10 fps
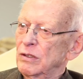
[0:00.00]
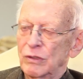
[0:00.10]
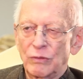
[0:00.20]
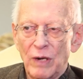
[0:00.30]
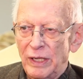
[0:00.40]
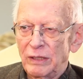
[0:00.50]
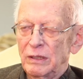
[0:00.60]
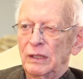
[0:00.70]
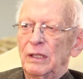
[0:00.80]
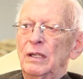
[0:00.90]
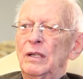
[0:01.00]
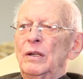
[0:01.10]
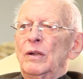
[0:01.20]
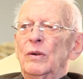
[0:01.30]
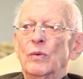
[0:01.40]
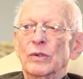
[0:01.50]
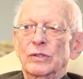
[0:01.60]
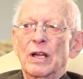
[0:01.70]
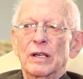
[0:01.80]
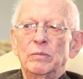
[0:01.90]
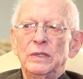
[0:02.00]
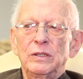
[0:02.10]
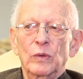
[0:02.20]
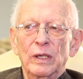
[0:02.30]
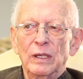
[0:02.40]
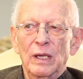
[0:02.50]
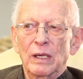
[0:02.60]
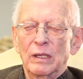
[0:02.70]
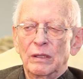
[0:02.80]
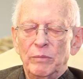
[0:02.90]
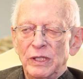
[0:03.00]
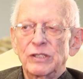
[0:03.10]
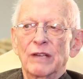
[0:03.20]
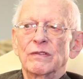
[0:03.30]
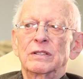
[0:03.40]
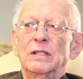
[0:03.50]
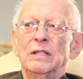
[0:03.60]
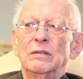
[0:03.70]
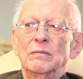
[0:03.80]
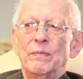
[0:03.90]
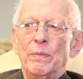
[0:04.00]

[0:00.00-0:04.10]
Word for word: the right, was on a B-29, uh, B-17